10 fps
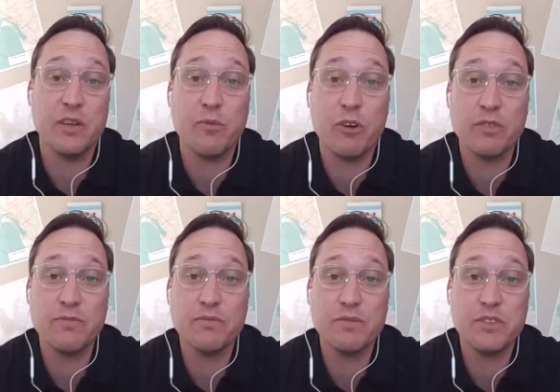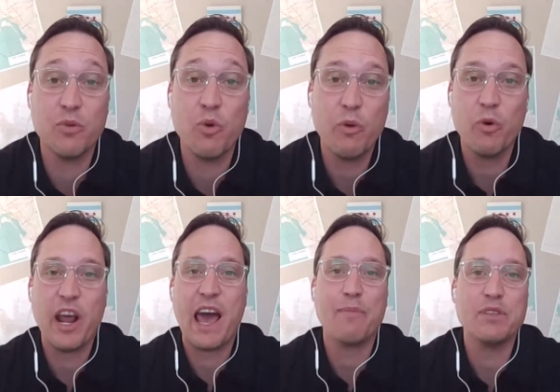anymore. So what,
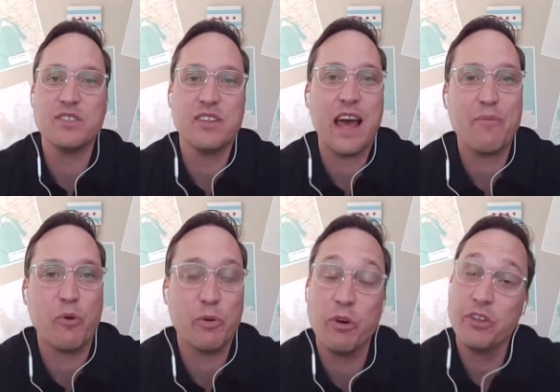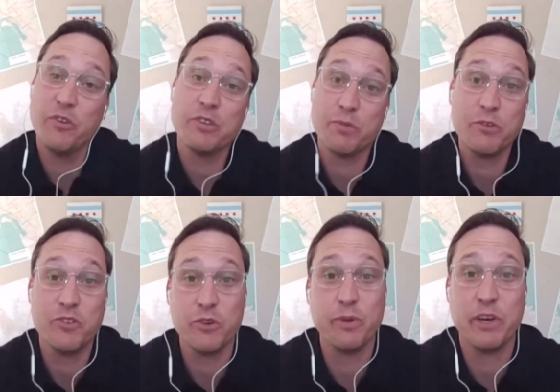what happens to that point? Well, the U.S.
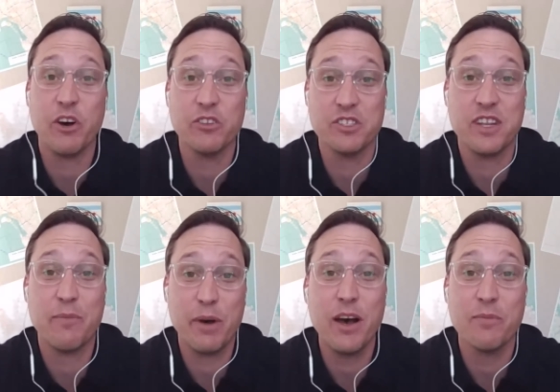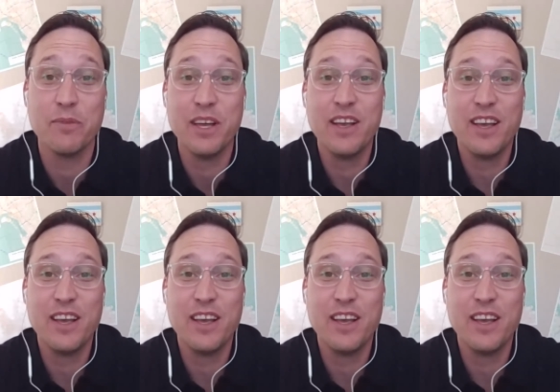producer will be called to step up.